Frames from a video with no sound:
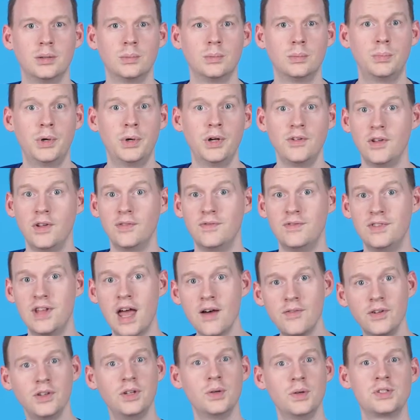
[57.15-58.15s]
but if you've
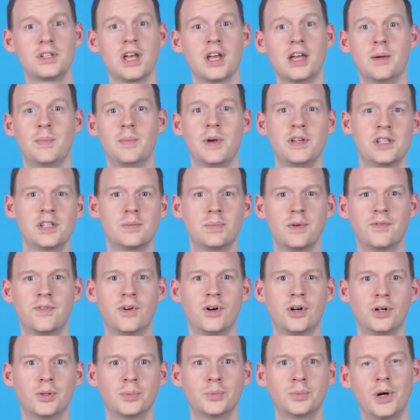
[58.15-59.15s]
never used databases
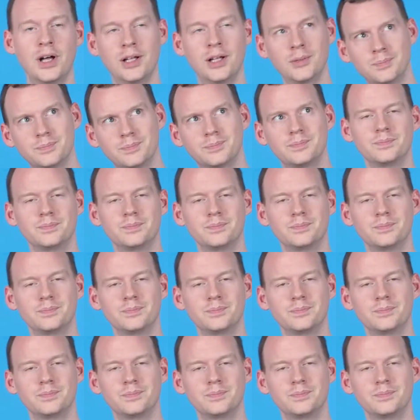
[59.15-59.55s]
before, well,